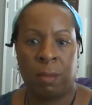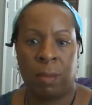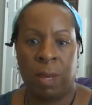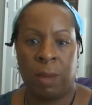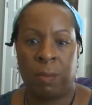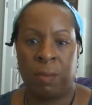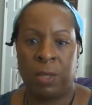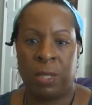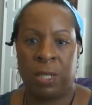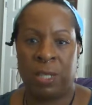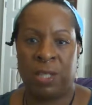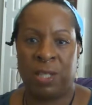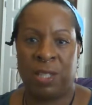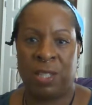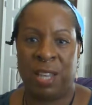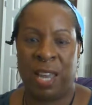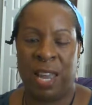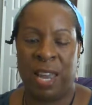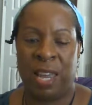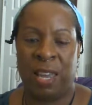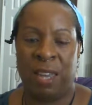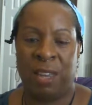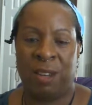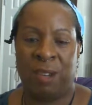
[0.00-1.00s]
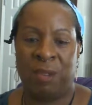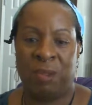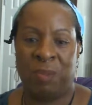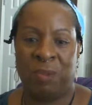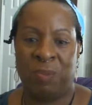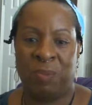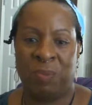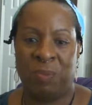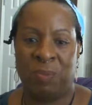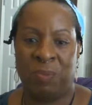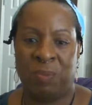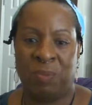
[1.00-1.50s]
I'm just saying.
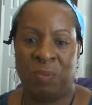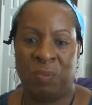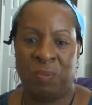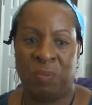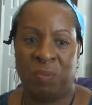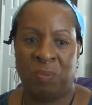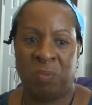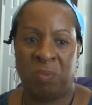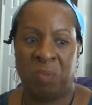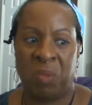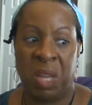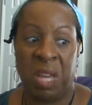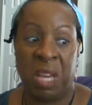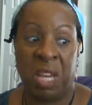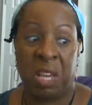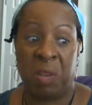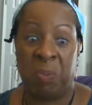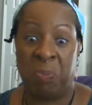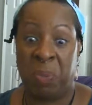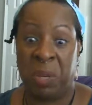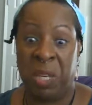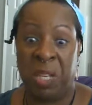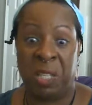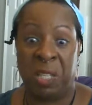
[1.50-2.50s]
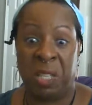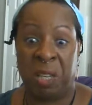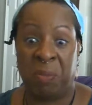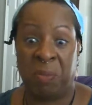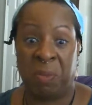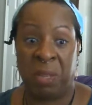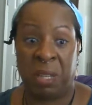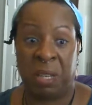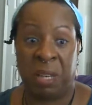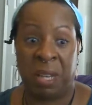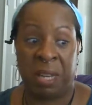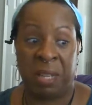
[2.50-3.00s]
It could be
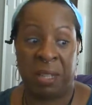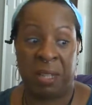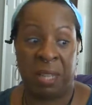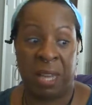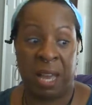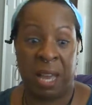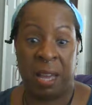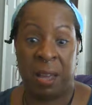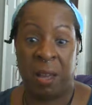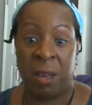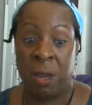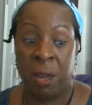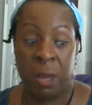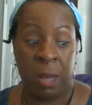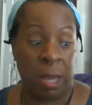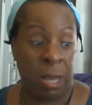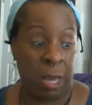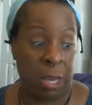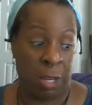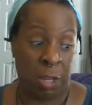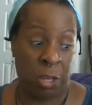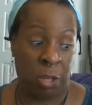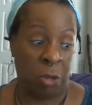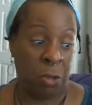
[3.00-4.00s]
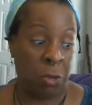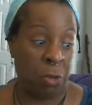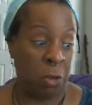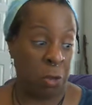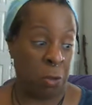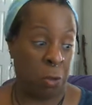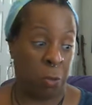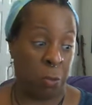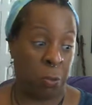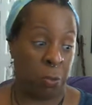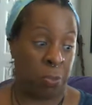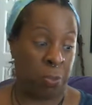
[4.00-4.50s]
something like that. And you
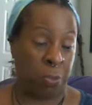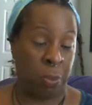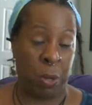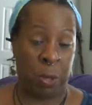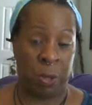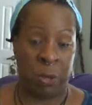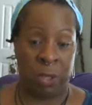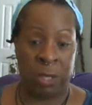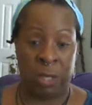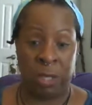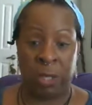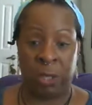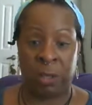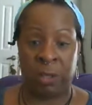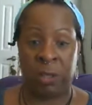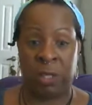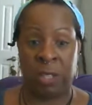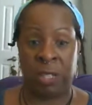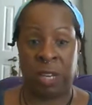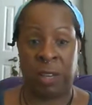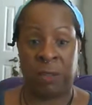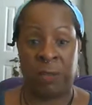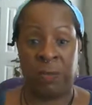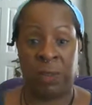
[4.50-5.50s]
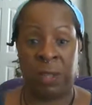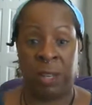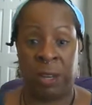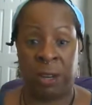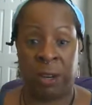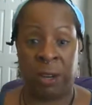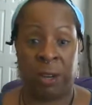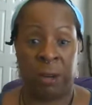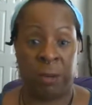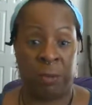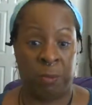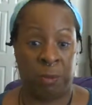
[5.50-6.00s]
go posting your stuff
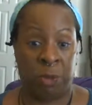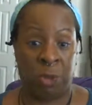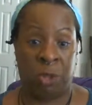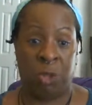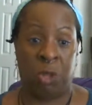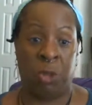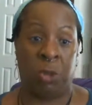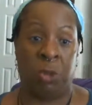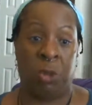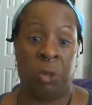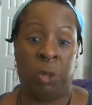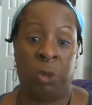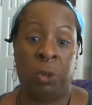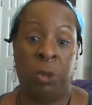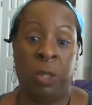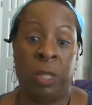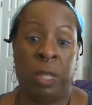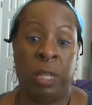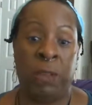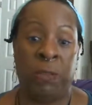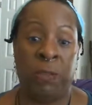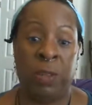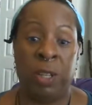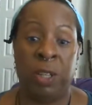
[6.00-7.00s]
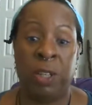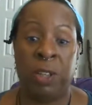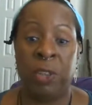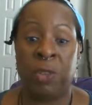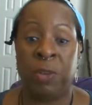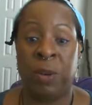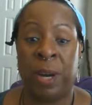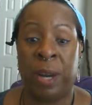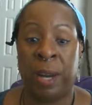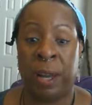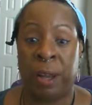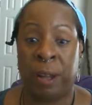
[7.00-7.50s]
there, shoot, you leaving a
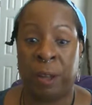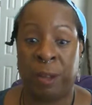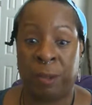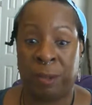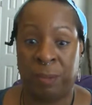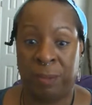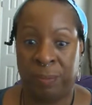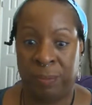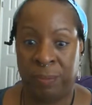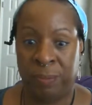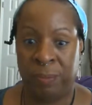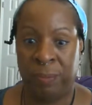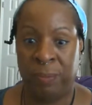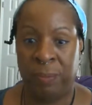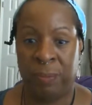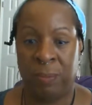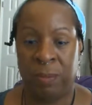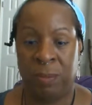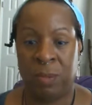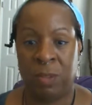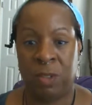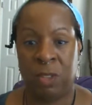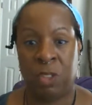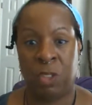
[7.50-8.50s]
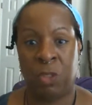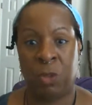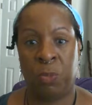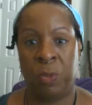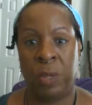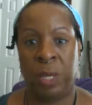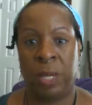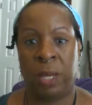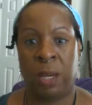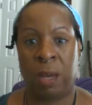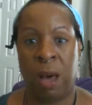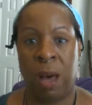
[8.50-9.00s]
trail to
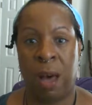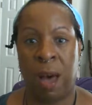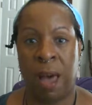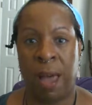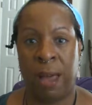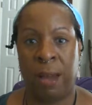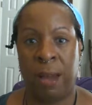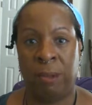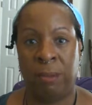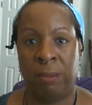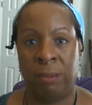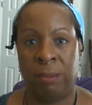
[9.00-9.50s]
be caught.